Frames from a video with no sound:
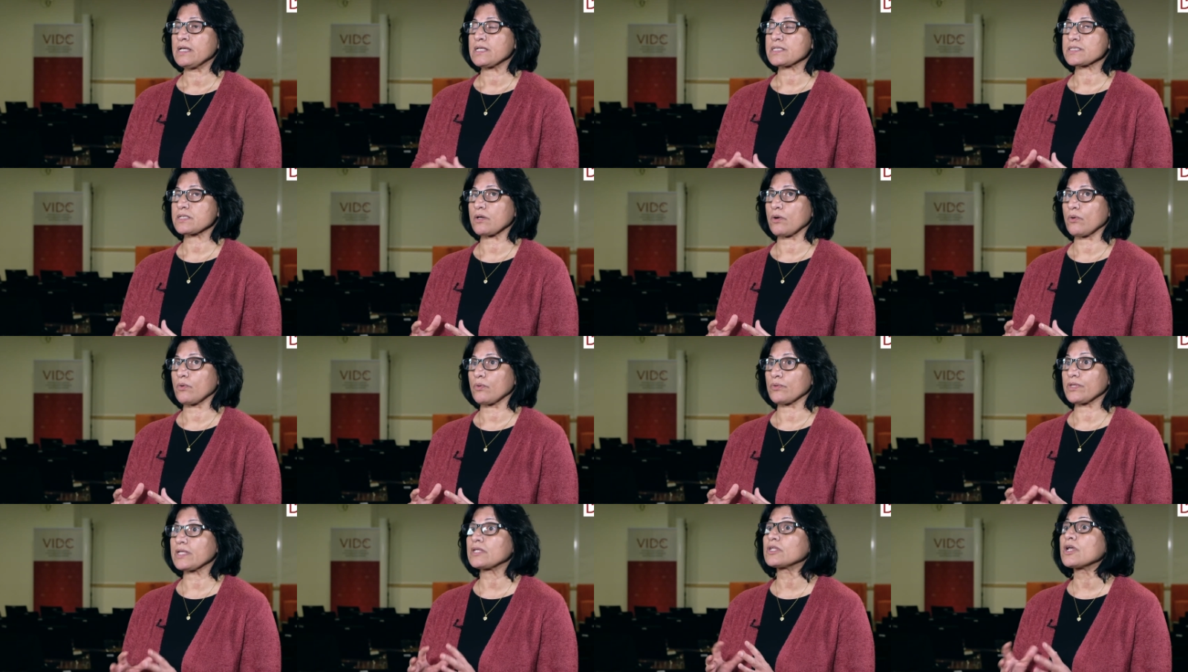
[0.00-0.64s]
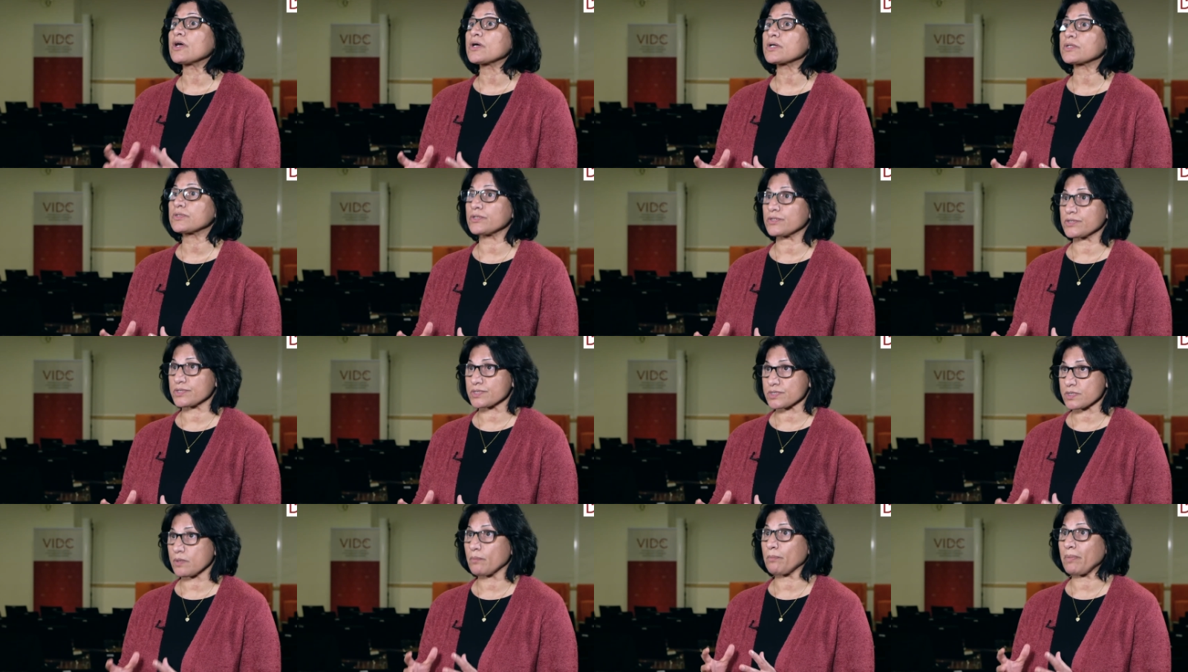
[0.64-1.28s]
So the
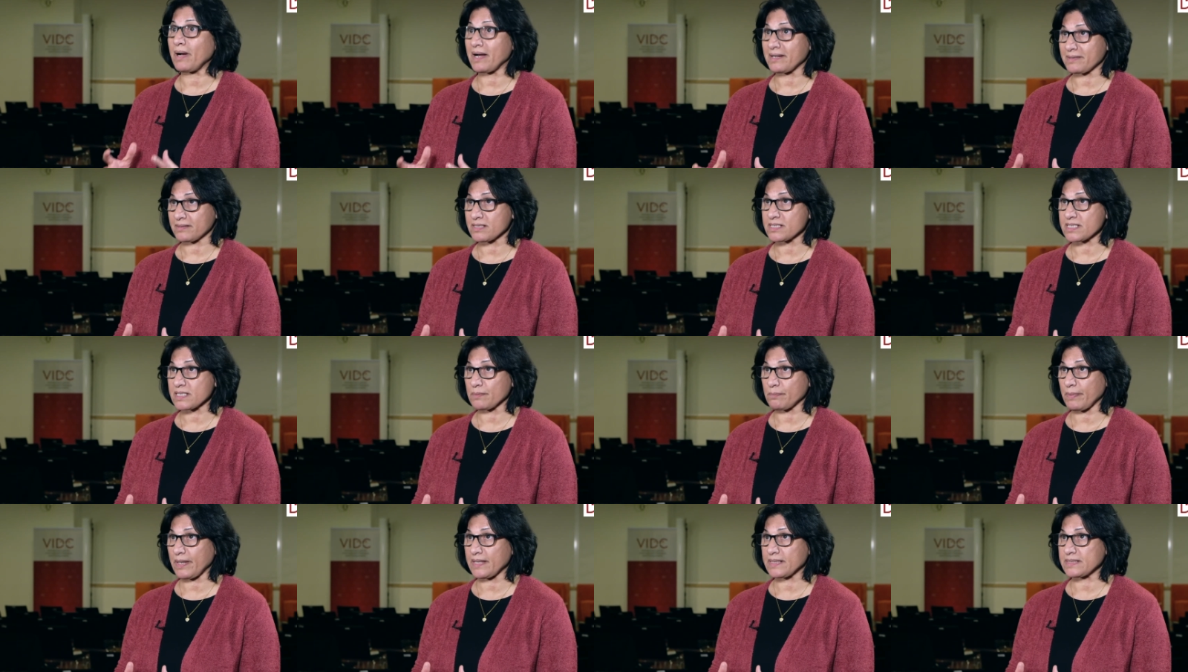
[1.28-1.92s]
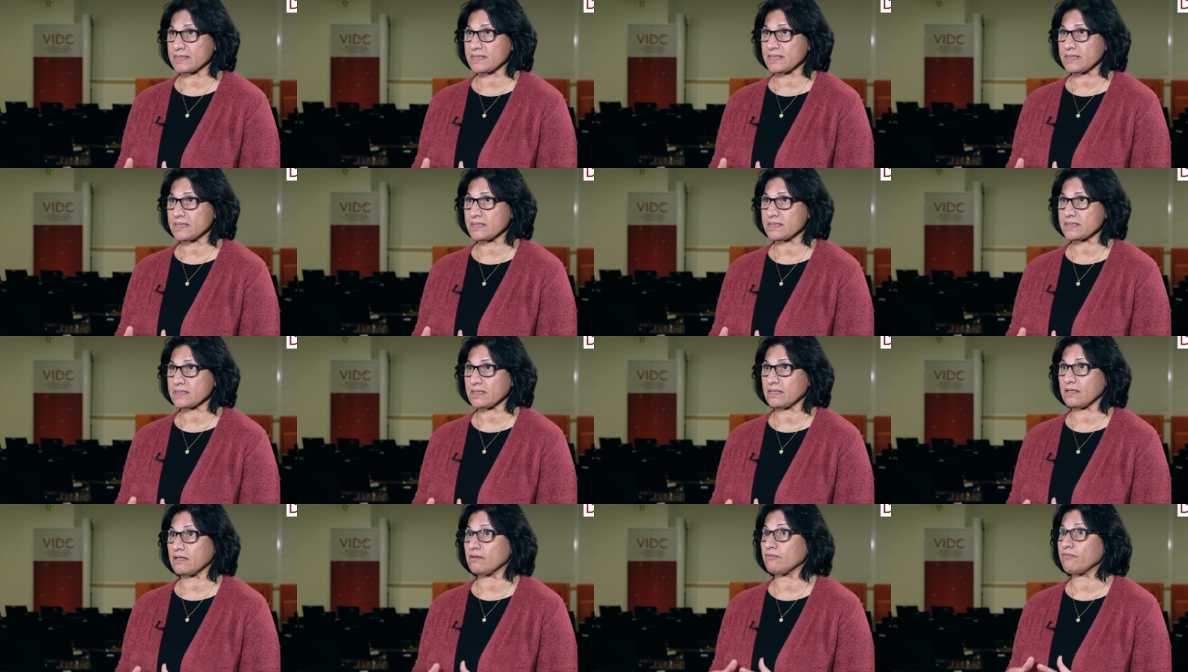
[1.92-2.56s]
doctors participated,